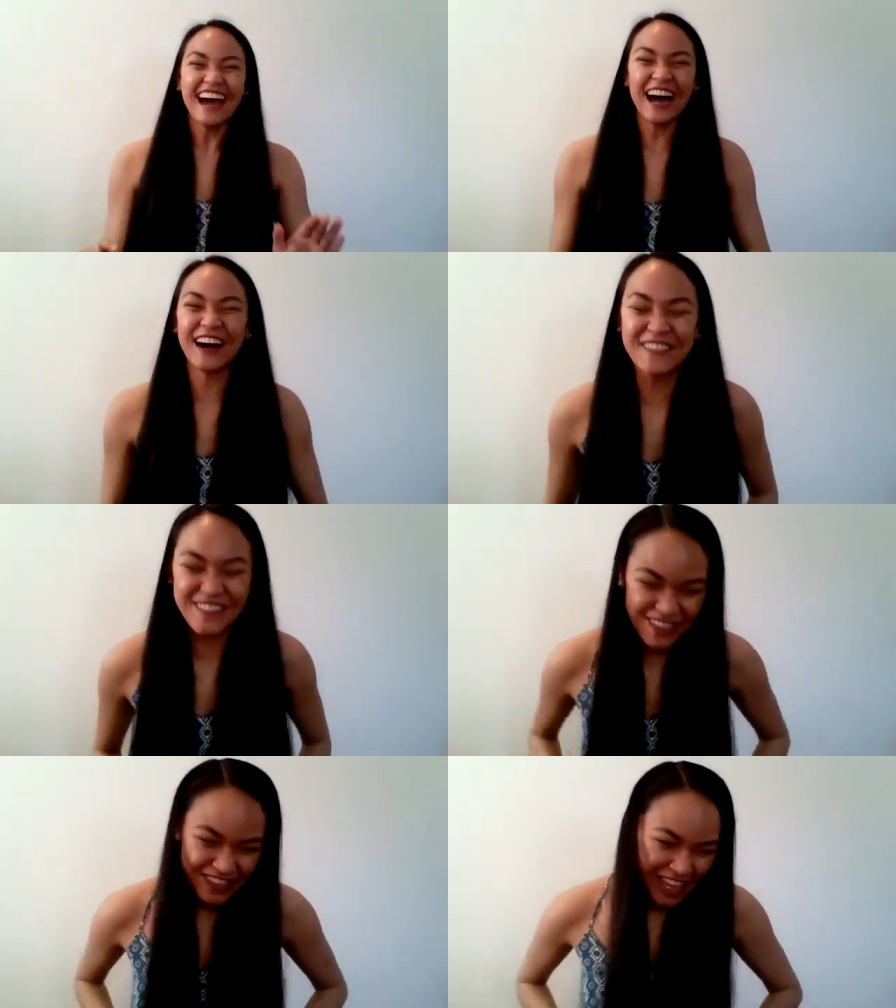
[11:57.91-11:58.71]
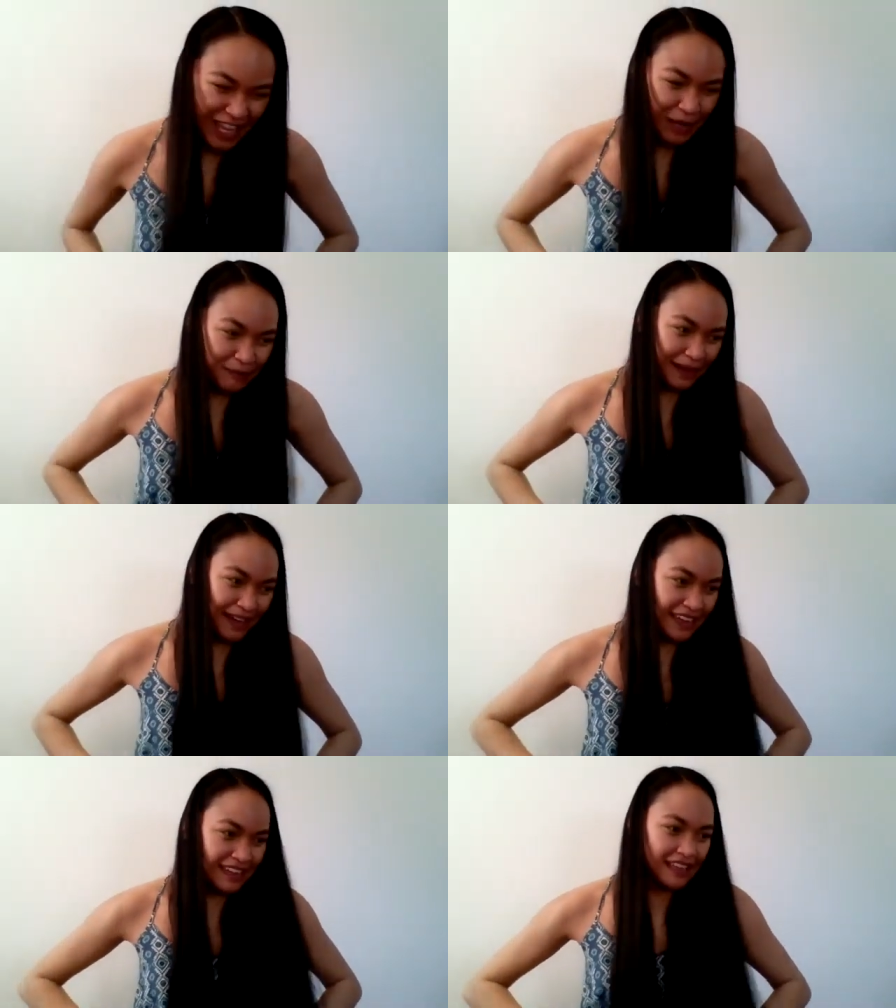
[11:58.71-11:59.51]
um,
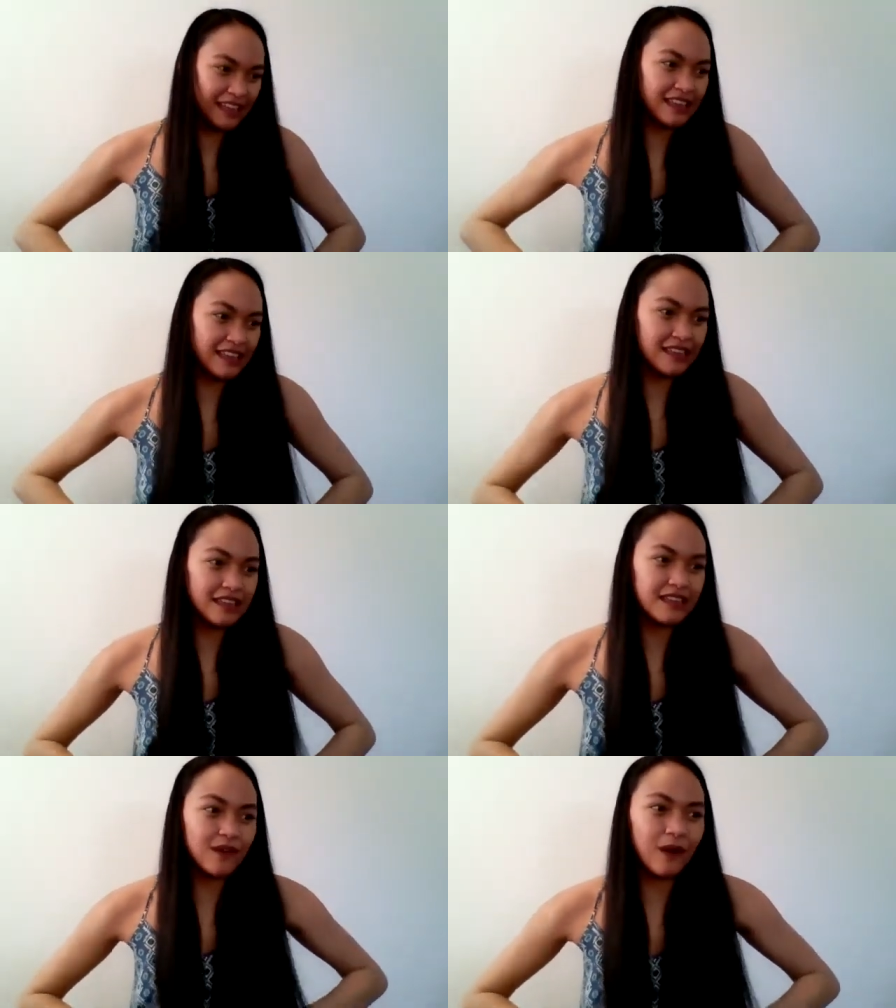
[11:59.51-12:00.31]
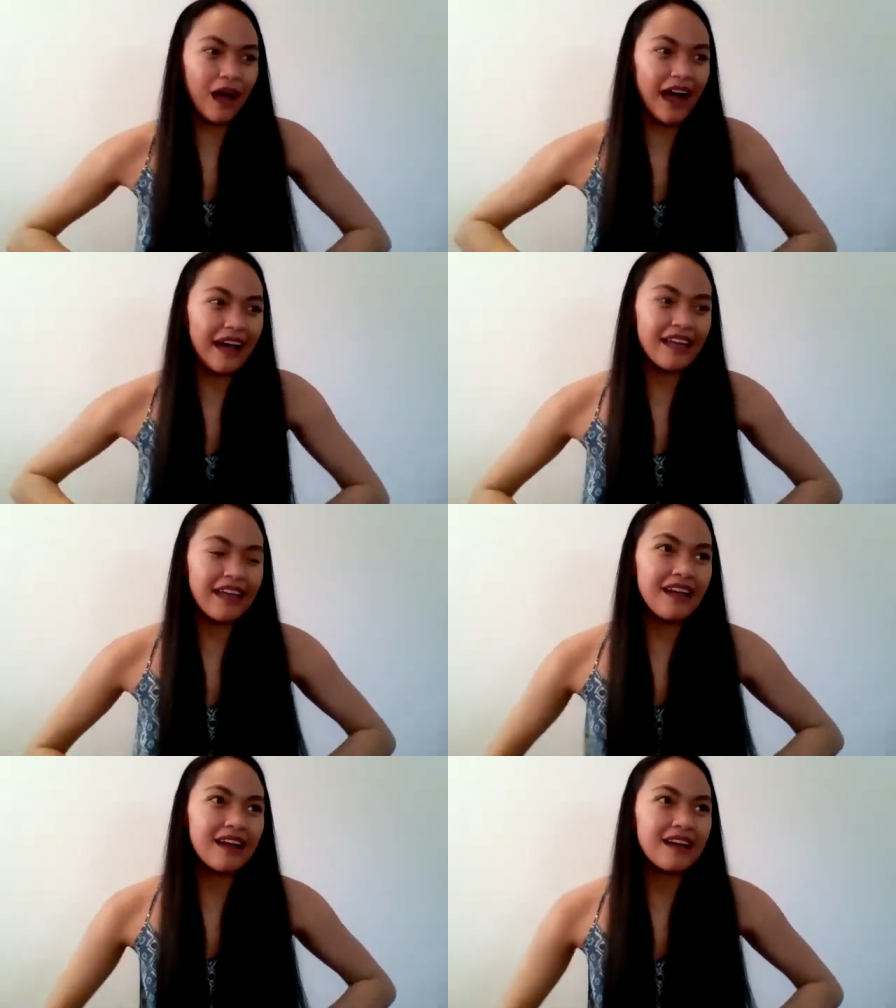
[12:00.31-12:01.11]
but you know, I